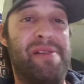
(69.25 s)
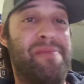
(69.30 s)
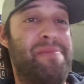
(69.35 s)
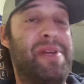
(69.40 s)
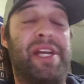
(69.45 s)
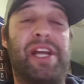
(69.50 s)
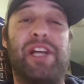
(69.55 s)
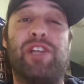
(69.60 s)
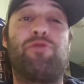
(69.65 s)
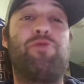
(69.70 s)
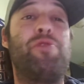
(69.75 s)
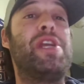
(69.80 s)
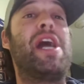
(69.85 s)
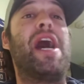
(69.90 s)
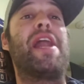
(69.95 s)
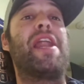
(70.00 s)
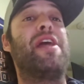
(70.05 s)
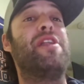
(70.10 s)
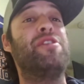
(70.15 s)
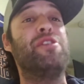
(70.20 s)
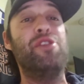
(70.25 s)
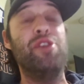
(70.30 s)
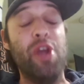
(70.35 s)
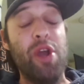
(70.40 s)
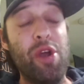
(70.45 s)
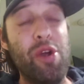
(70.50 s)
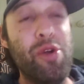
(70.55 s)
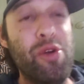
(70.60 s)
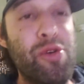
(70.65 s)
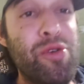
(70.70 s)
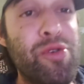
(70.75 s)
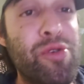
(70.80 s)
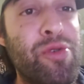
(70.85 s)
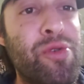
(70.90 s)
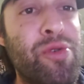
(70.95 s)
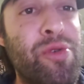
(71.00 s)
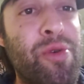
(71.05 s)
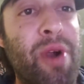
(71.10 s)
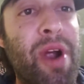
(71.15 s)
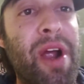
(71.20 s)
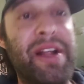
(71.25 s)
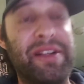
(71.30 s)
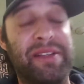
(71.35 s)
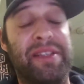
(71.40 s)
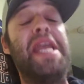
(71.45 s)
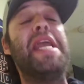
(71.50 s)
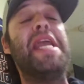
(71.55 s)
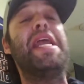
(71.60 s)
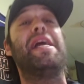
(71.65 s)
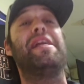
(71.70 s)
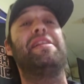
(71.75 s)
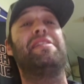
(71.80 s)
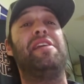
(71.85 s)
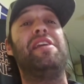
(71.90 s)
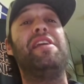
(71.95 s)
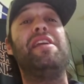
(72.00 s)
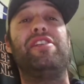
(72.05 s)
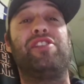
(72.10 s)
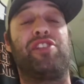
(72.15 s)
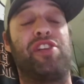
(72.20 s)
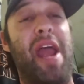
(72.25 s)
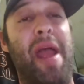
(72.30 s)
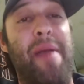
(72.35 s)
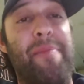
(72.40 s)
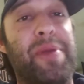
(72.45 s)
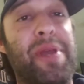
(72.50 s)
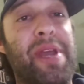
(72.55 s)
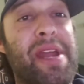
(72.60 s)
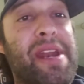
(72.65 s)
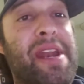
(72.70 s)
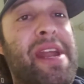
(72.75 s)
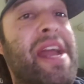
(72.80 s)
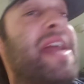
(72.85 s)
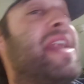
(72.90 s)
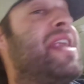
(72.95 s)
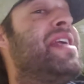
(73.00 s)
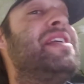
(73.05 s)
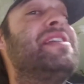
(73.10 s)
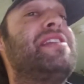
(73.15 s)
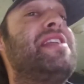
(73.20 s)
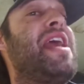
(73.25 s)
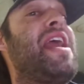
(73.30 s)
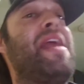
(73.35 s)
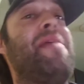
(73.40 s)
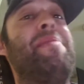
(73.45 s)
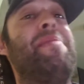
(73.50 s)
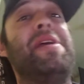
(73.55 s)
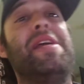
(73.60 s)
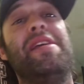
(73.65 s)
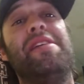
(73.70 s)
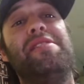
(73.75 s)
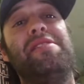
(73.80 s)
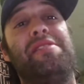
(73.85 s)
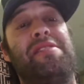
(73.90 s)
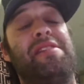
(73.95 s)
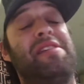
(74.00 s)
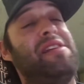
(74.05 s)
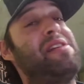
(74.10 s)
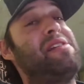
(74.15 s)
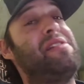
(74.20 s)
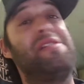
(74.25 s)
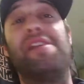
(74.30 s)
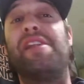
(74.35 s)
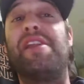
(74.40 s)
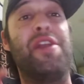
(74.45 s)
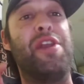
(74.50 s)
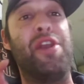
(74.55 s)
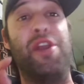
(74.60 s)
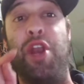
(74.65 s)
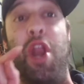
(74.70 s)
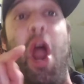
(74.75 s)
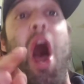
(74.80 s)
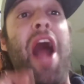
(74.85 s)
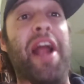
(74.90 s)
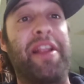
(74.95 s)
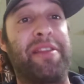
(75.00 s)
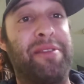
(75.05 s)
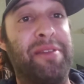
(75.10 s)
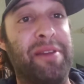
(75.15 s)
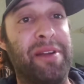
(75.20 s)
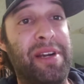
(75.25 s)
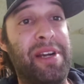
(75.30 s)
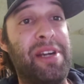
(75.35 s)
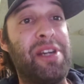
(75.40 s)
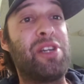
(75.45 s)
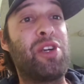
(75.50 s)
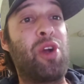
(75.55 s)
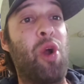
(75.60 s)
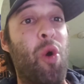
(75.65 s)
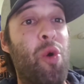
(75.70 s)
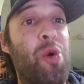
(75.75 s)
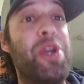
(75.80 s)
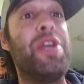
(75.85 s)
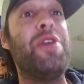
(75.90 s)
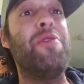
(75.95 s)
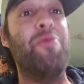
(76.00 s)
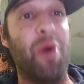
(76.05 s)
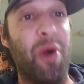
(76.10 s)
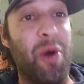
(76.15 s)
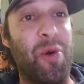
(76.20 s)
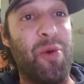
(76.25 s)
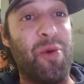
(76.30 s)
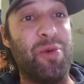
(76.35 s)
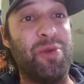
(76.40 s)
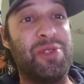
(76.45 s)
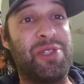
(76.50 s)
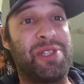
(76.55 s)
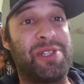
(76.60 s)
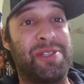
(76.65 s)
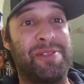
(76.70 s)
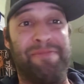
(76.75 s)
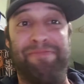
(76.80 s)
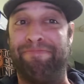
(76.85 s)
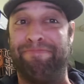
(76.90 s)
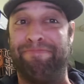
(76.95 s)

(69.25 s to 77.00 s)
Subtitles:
because we got a new TNT champion, and his name is not Cody Rhoades.